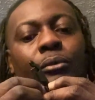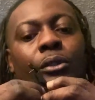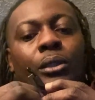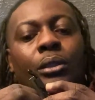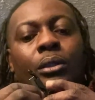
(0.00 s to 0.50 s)

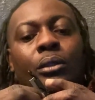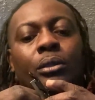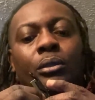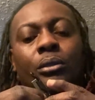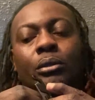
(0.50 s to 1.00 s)
is,
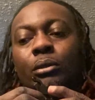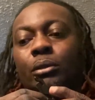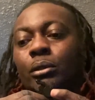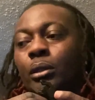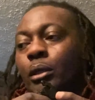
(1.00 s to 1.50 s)

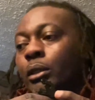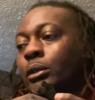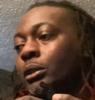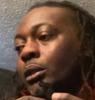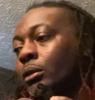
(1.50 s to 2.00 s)
I can
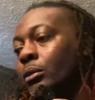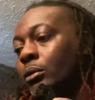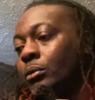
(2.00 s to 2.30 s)
tell you